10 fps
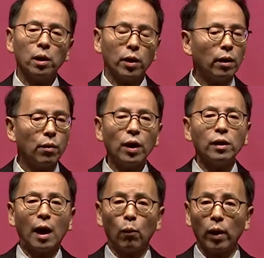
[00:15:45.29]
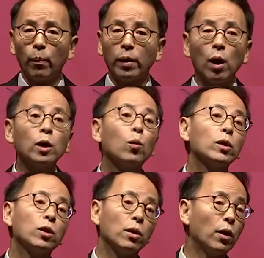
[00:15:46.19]
didn't think that way, because it
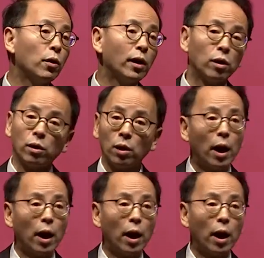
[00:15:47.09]
was in the U.S.'s